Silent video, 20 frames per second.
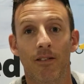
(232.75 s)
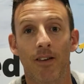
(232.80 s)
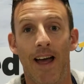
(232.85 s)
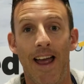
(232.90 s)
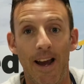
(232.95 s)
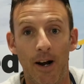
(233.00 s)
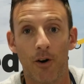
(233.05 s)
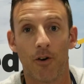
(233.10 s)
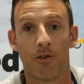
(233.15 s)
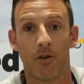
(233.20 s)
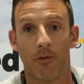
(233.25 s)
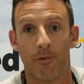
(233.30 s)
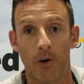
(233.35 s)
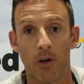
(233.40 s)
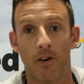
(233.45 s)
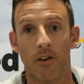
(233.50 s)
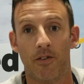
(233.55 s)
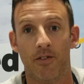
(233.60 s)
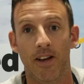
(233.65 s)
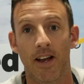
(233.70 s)
acres of
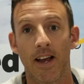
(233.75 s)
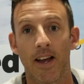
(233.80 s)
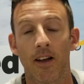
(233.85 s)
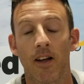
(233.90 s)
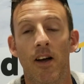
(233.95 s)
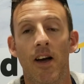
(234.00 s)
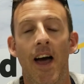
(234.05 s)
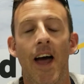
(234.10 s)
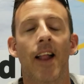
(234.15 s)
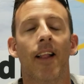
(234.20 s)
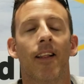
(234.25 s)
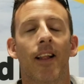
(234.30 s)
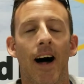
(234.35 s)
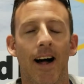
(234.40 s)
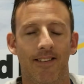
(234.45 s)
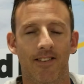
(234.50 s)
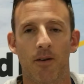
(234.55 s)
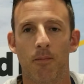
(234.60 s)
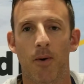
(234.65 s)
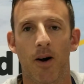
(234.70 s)
real estate and
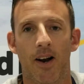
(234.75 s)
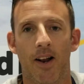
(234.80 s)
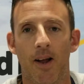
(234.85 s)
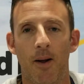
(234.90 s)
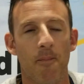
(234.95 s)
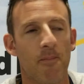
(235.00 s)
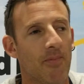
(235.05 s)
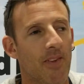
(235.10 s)
lots of money.